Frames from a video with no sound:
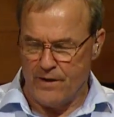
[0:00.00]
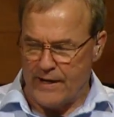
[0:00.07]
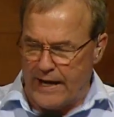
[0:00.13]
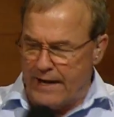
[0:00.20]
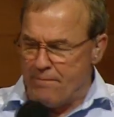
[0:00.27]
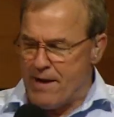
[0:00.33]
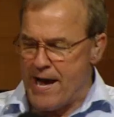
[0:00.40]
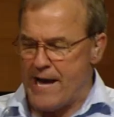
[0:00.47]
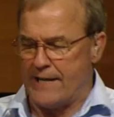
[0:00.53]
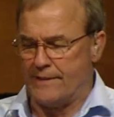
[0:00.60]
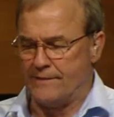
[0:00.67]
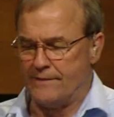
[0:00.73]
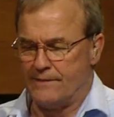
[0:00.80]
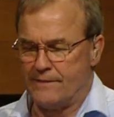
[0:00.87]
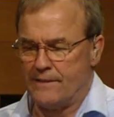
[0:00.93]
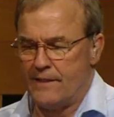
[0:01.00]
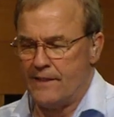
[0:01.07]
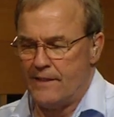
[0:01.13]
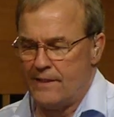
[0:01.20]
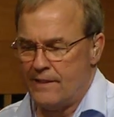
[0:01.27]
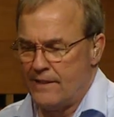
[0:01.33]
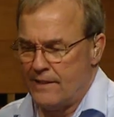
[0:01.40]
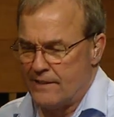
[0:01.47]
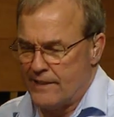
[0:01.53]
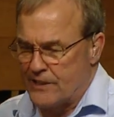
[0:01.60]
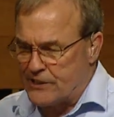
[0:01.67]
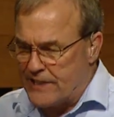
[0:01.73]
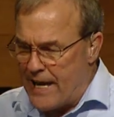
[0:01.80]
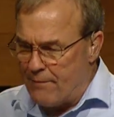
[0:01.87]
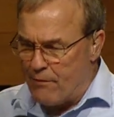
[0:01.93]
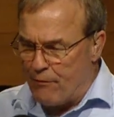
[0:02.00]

Amen. Let's stand